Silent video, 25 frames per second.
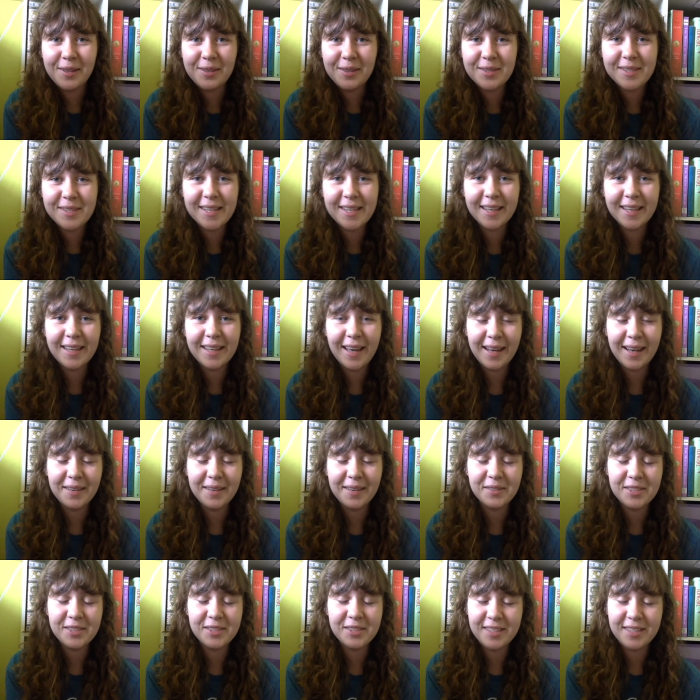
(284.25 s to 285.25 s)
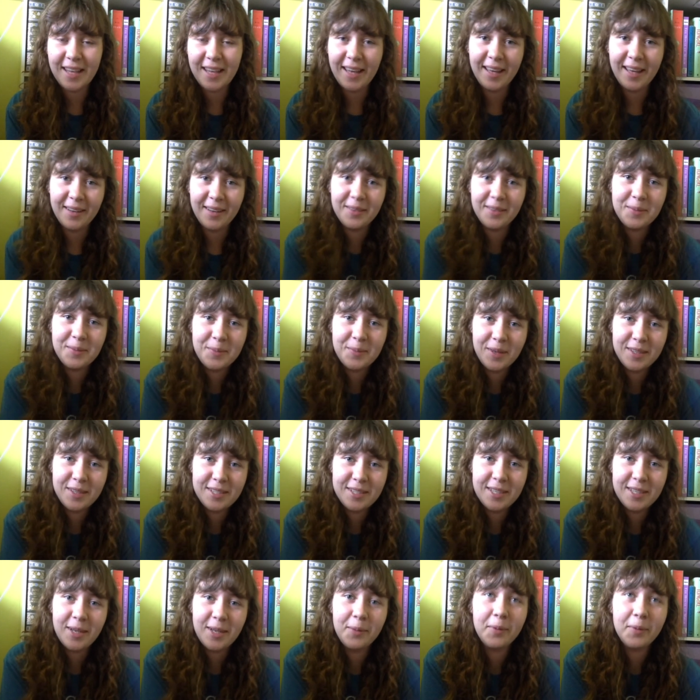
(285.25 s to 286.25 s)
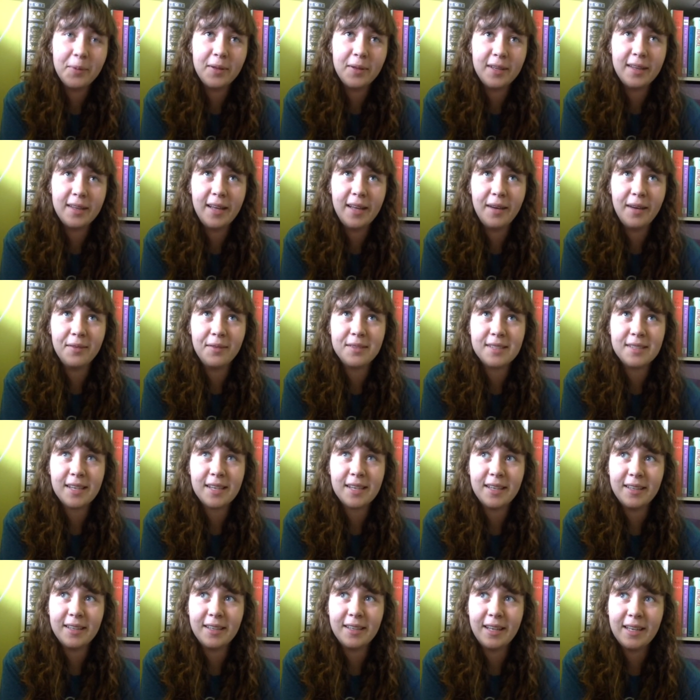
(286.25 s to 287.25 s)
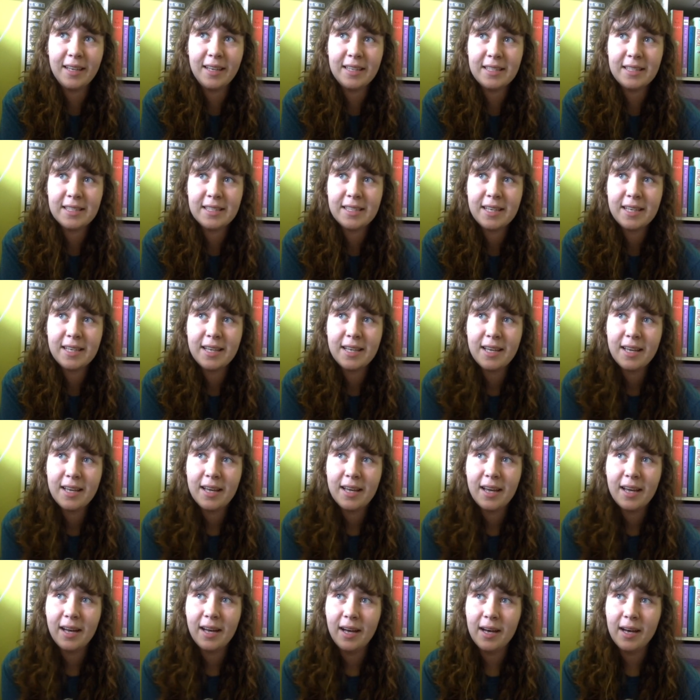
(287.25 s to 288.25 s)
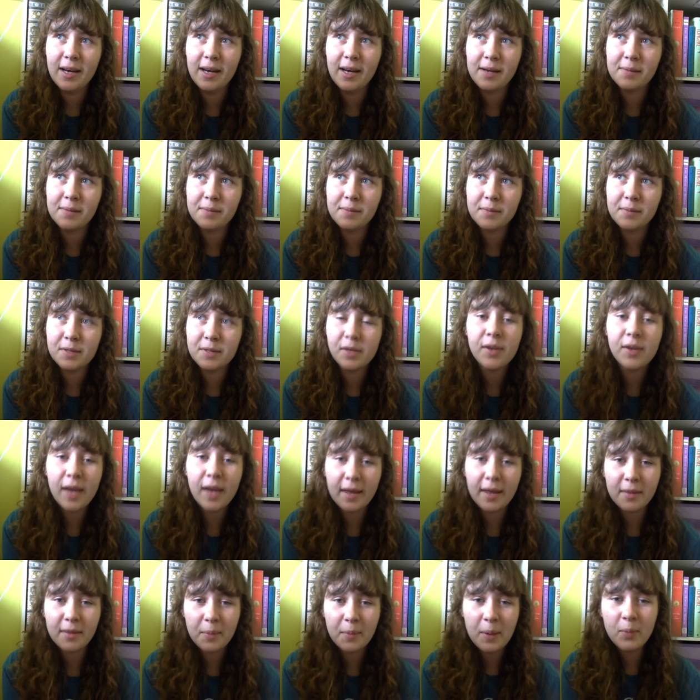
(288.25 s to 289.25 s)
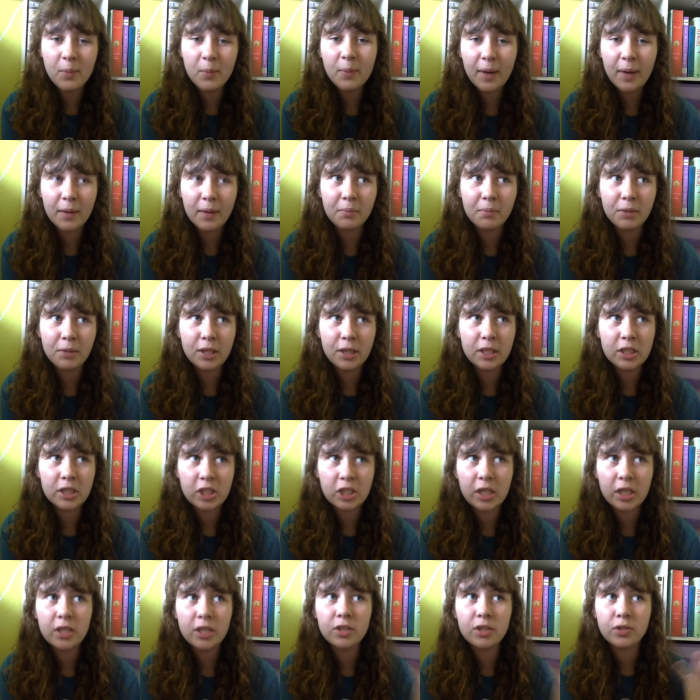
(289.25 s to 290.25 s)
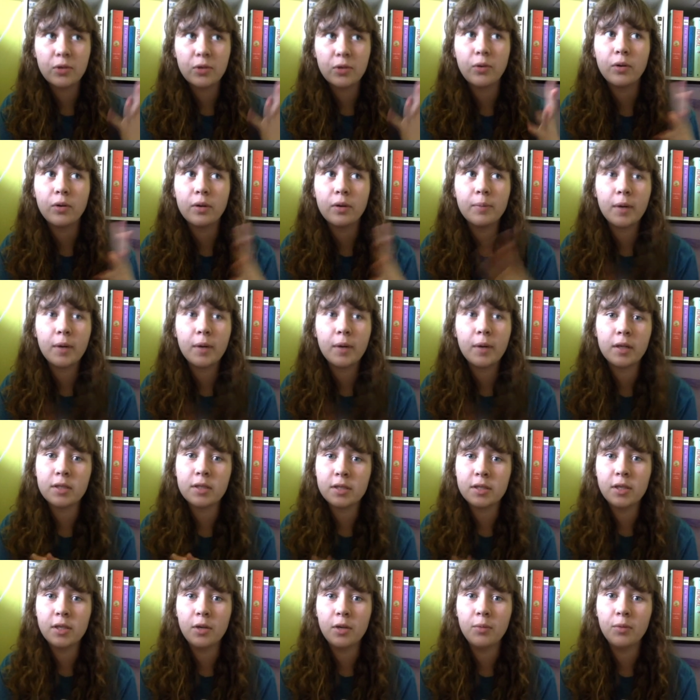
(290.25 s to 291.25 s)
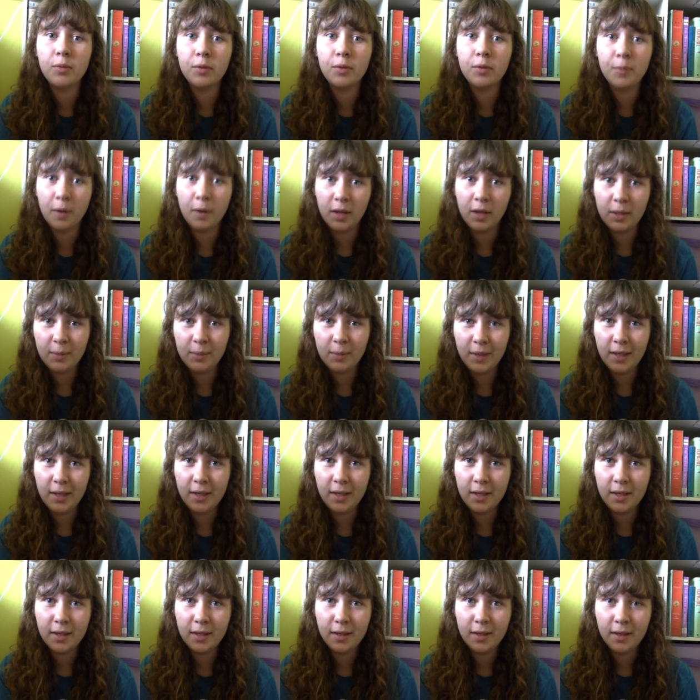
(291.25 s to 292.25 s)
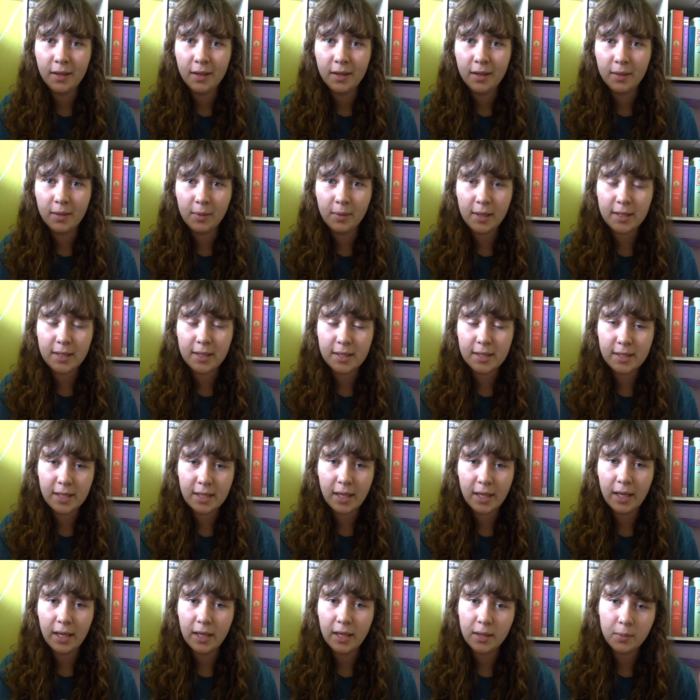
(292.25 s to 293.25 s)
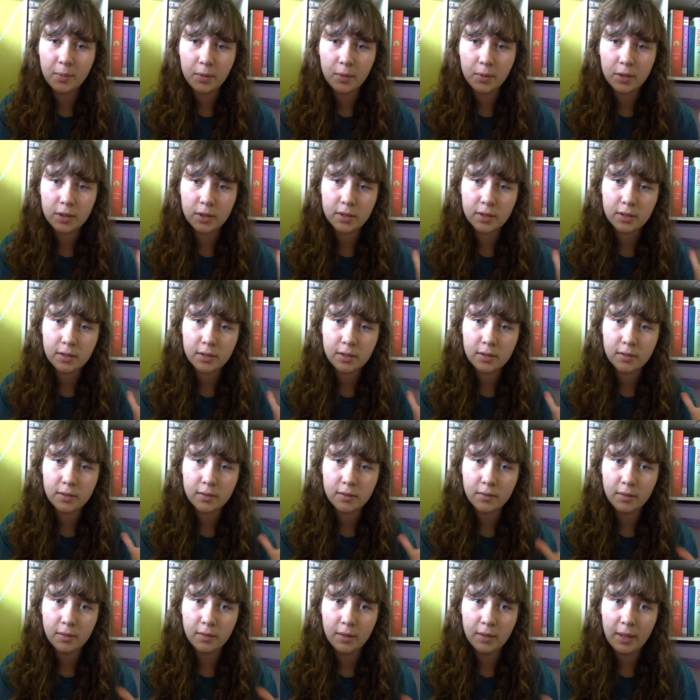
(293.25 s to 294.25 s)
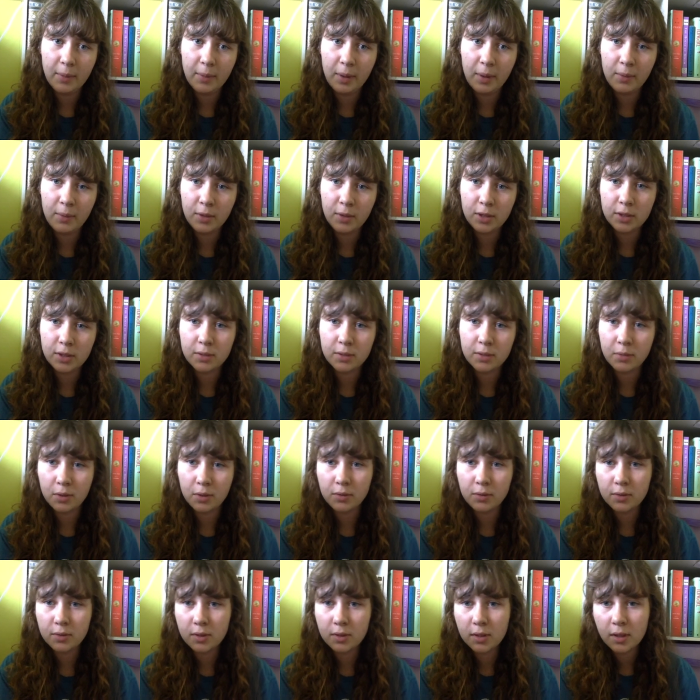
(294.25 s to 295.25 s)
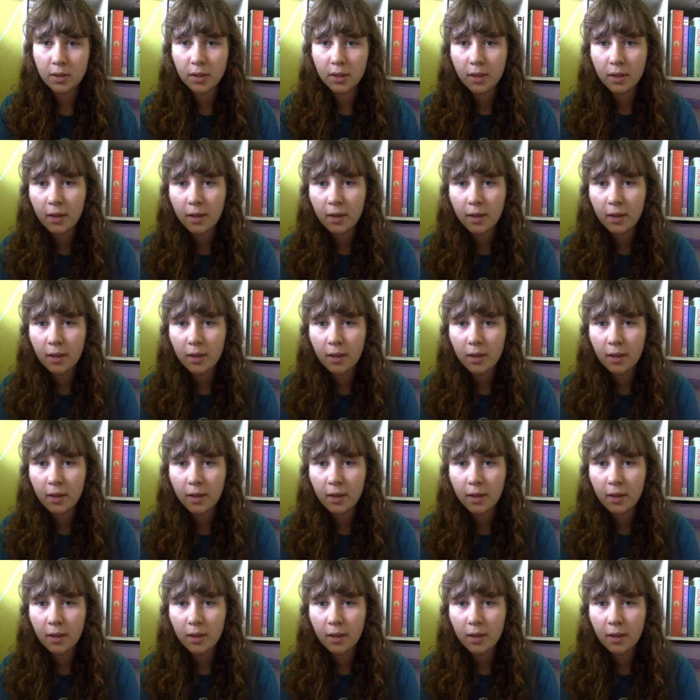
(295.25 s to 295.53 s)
used to kind of just hang out in Barnes and Noble, and that was kind of nice. Um, so yeah, the paperback book exchange or Barnes and Noble would probably be places that I get the books, get my books the most.